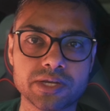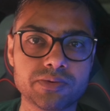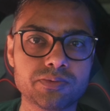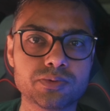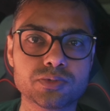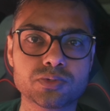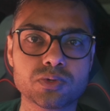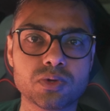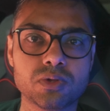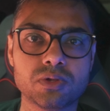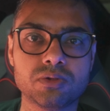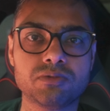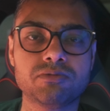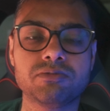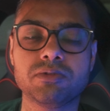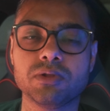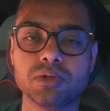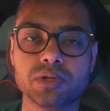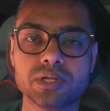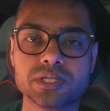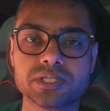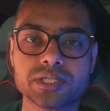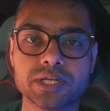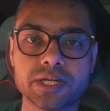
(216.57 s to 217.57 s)
It was all
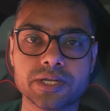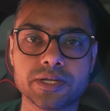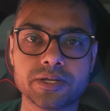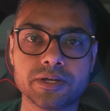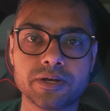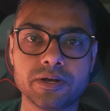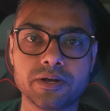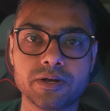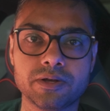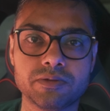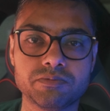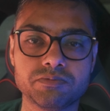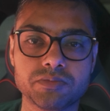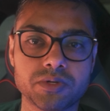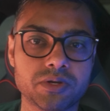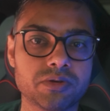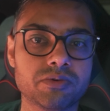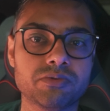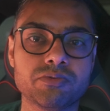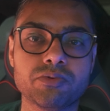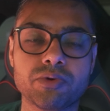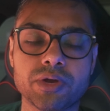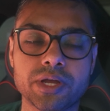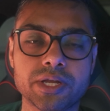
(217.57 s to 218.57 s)
flawless and uh,
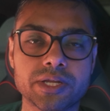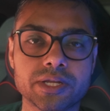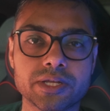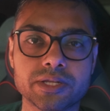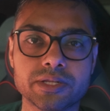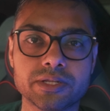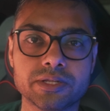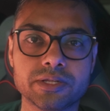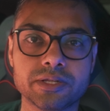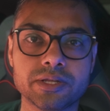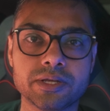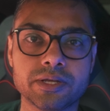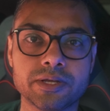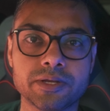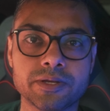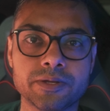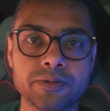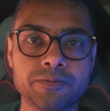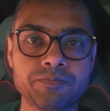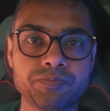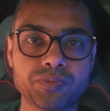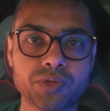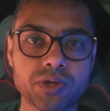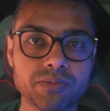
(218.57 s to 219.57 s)
um, great, and
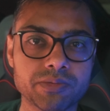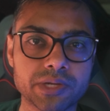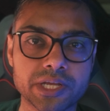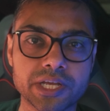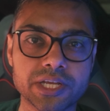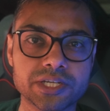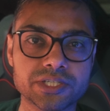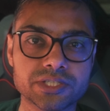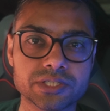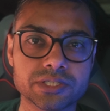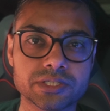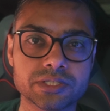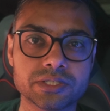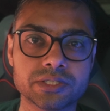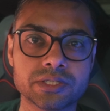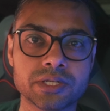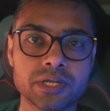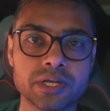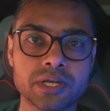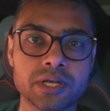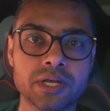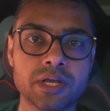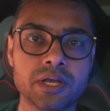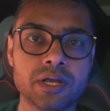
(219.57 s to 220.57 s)
the communication,
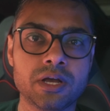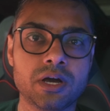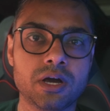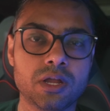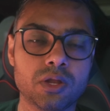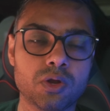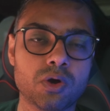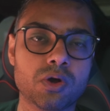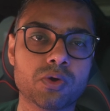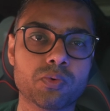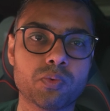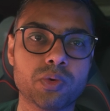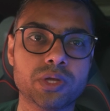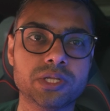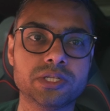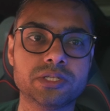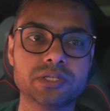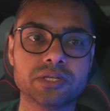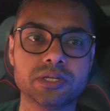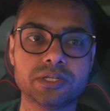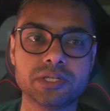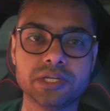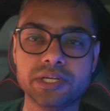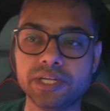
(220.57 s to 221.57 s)
along with
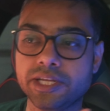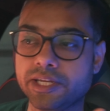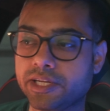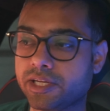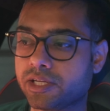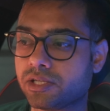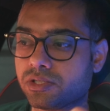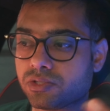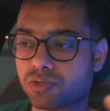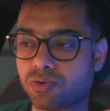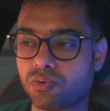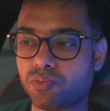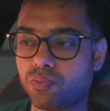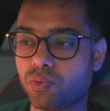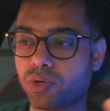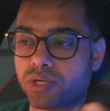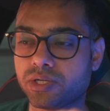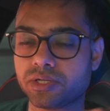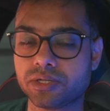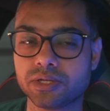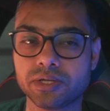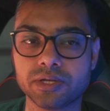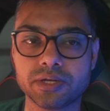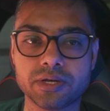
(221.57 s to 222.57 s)
the details of
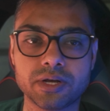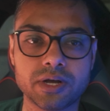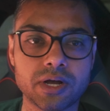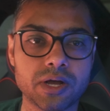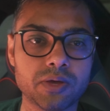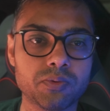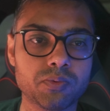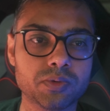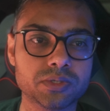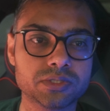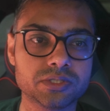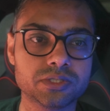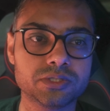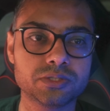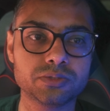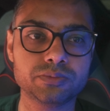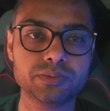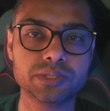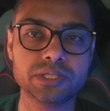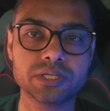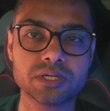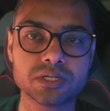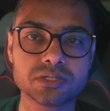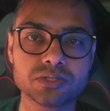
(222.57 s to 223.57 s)
what uh, I wanted to
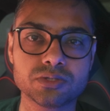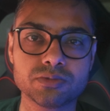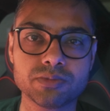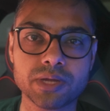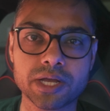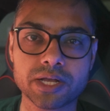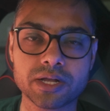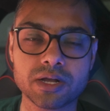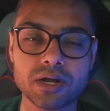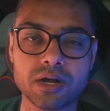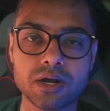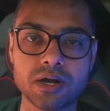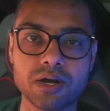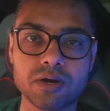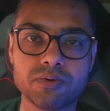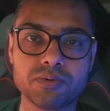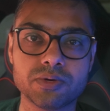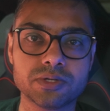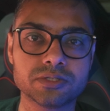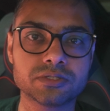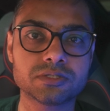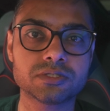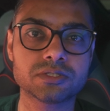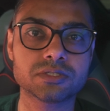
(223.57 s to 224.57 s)
be done to my car,
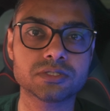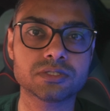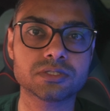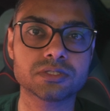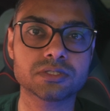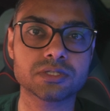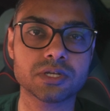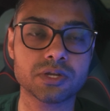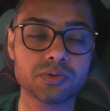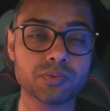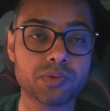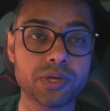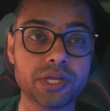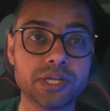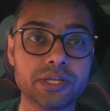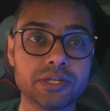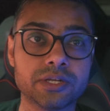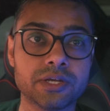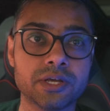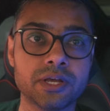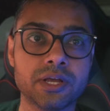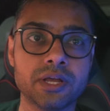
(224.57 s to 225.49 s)
was conveyed